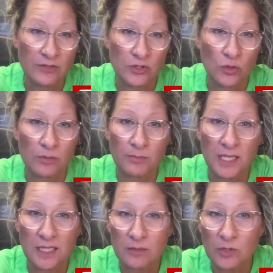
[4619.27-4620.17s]
short,
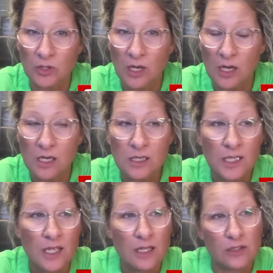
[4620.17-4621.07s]
medium, or long.
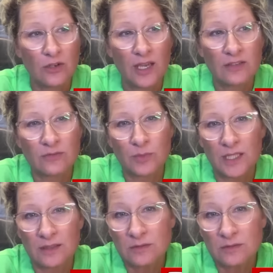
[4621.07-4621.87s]
You have my